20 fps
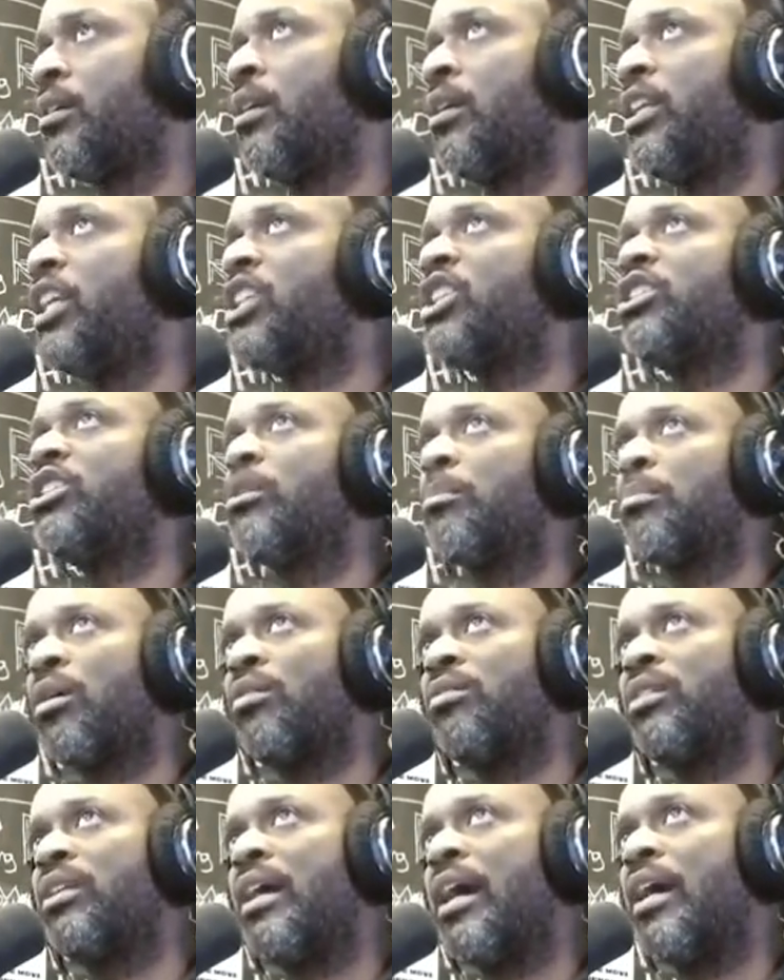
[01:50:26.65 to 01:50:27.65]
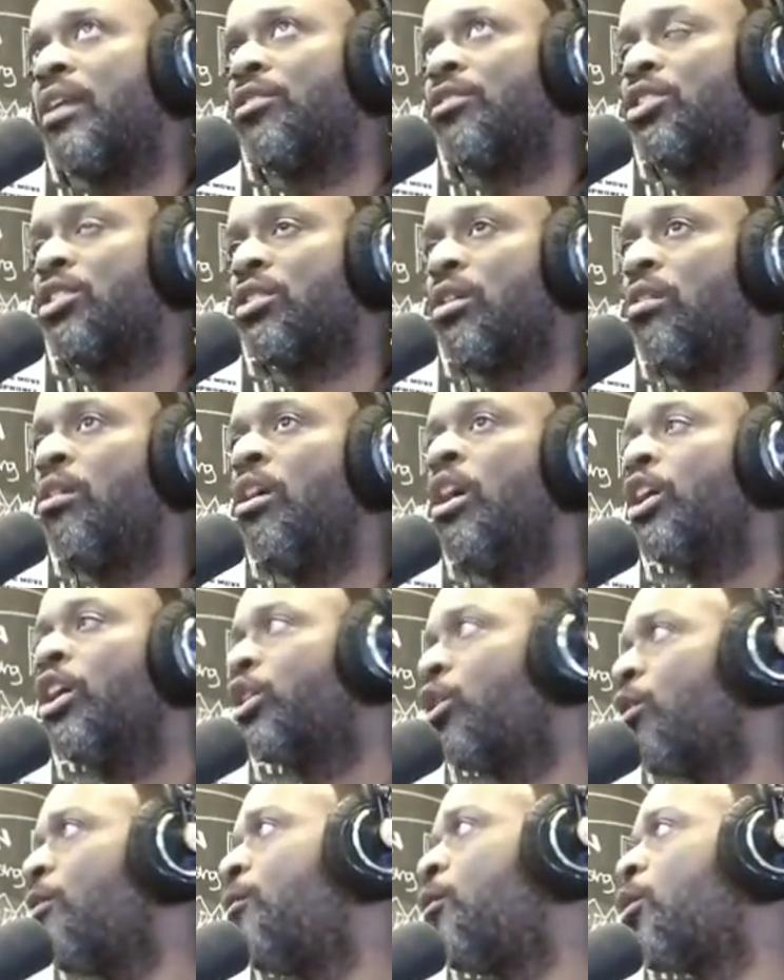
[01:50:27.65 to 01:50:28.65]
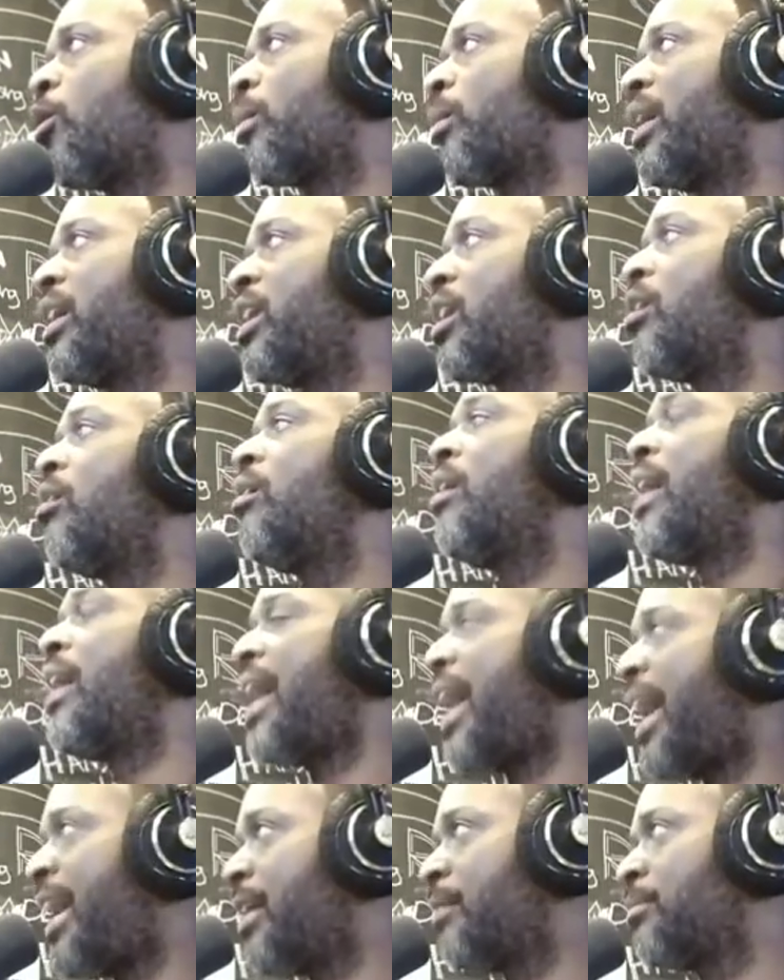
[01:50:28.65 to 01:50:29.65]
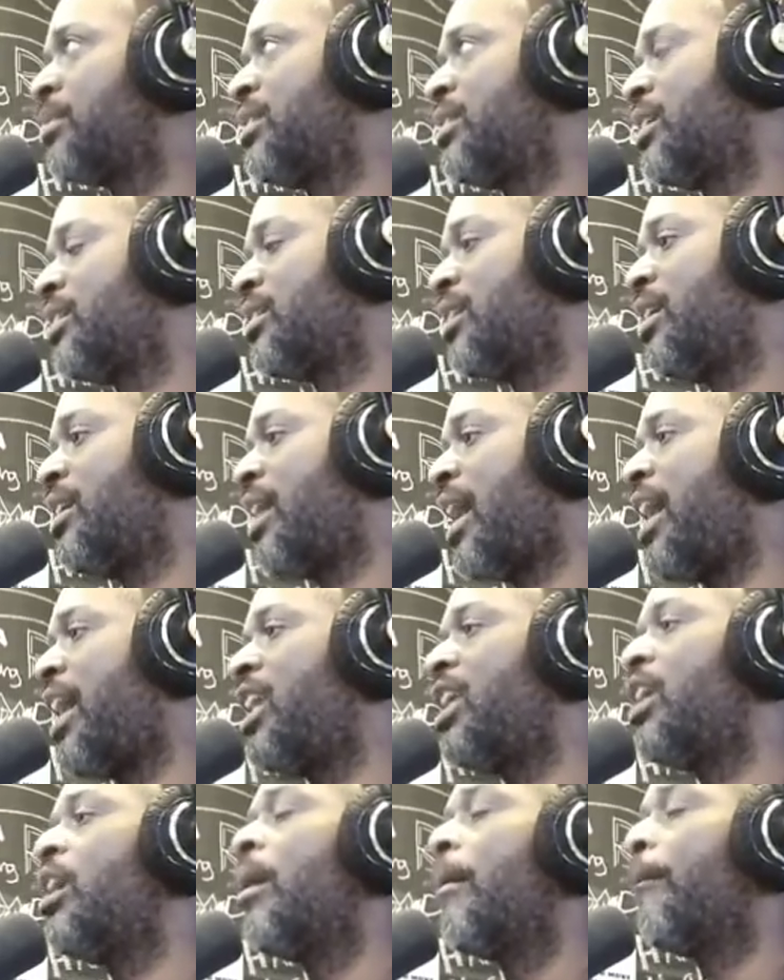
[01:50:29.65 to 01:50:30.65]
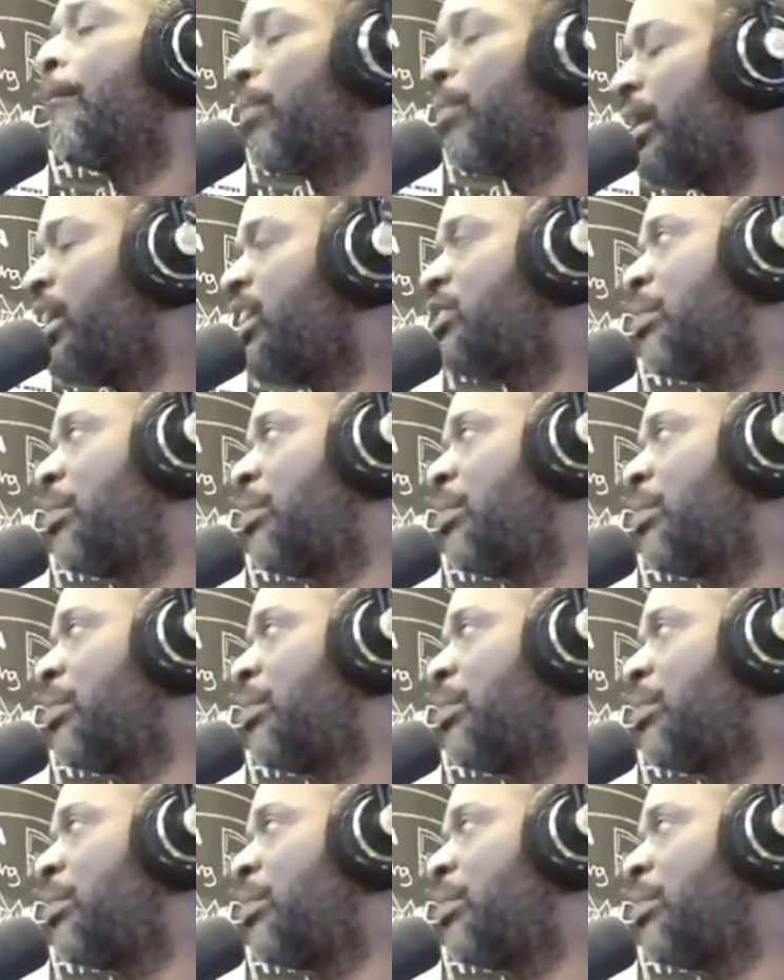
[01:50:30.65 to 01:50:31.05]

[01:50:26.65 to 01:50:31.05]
This is the Bro Diallo Show. Q4 Radio, AM 1680. Please